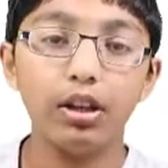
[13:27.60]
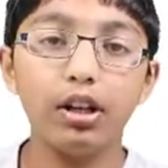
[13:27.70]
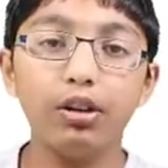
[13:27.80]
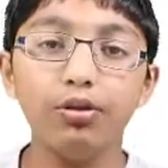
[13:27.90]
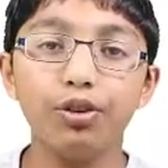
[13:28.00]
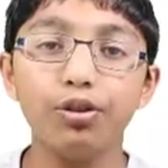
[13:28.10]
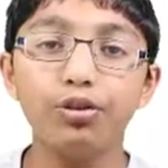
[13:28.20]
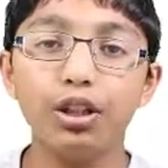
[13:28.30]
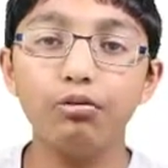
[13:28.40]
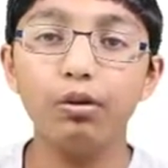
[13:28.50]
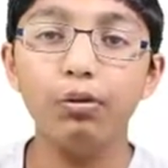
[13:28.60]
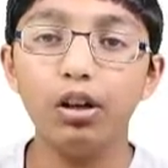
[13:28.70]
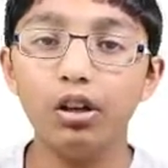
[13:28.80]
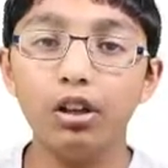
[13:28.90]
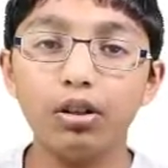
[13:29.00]
then it will show 0,
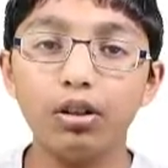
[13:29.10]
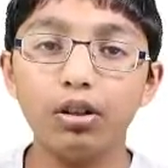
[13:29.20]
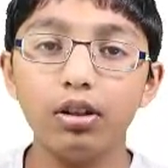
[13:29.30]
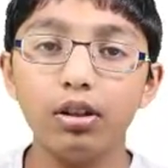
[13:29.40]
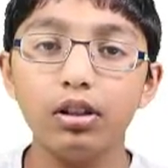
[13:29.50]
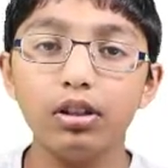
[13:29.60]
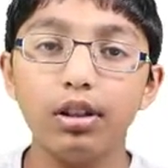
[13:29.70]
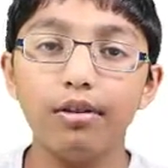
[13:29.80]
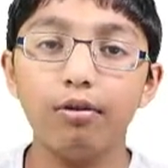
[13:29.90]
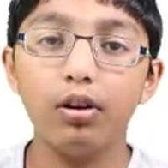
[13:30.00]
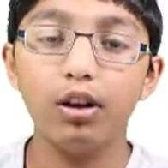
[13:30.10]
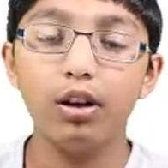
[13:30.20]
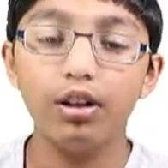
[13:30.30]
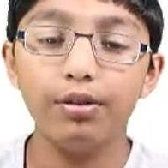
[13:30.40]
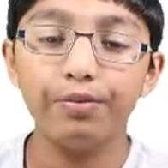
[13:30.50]
1 instead of 1